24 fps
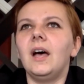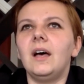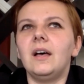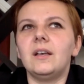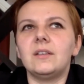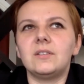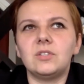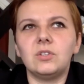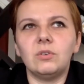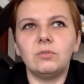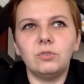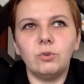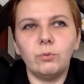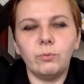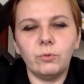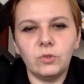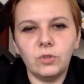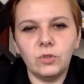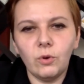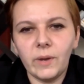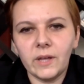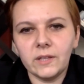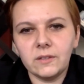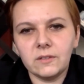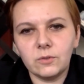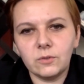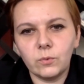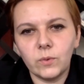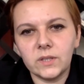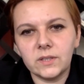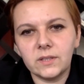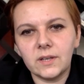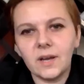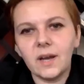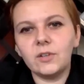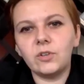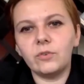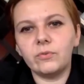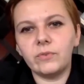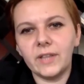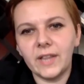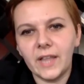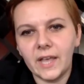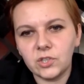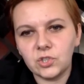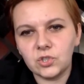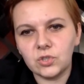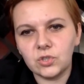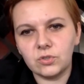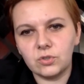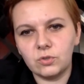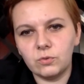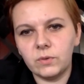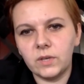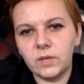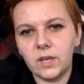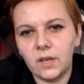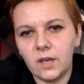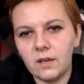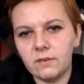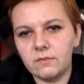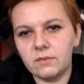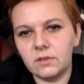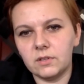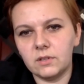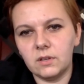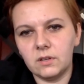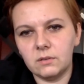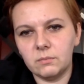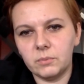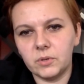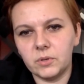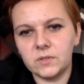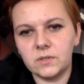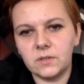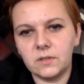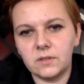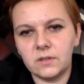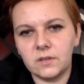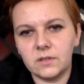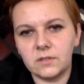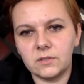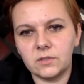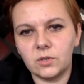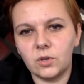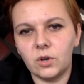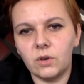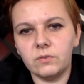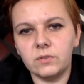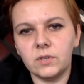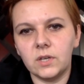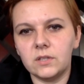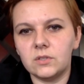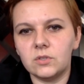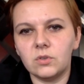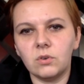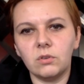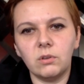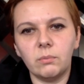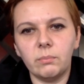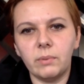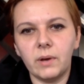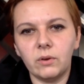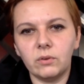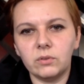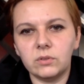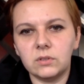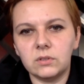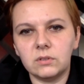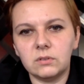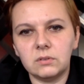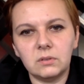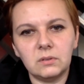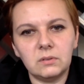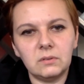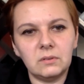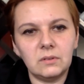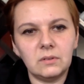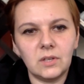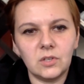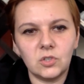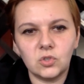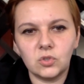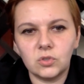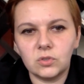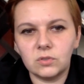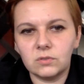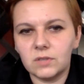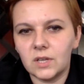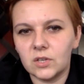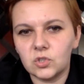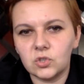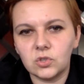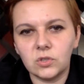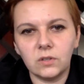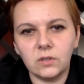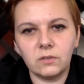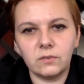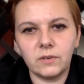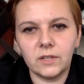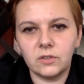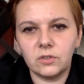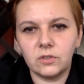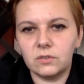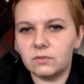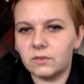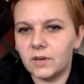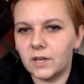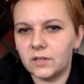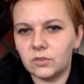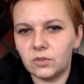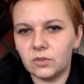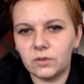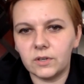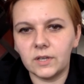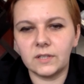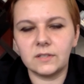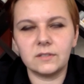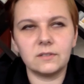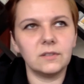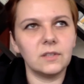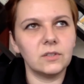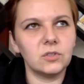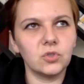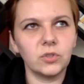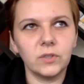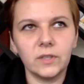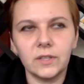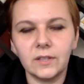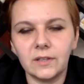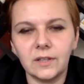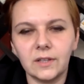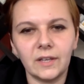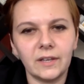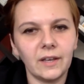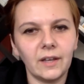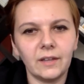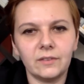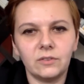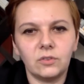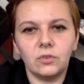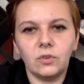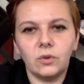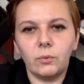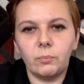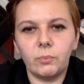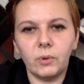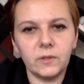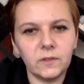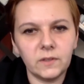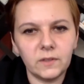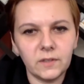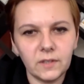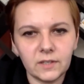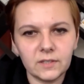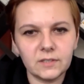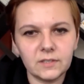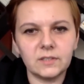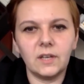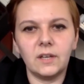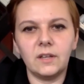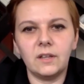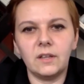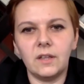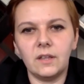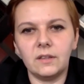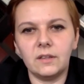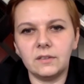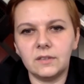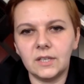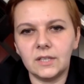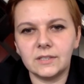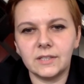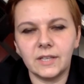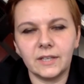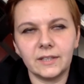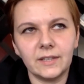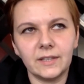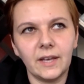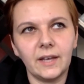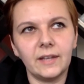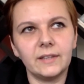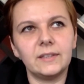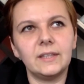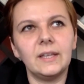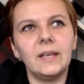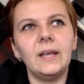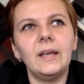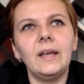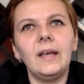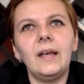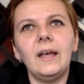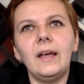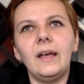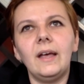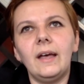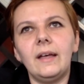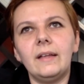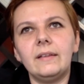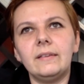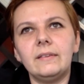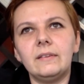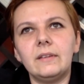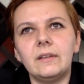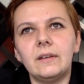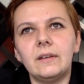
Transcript: So no matter what kind of elections do we have in Bosnia and Herzegovina, it's all about national rhetorics, nationalistic ethnopolitics, and things like that. And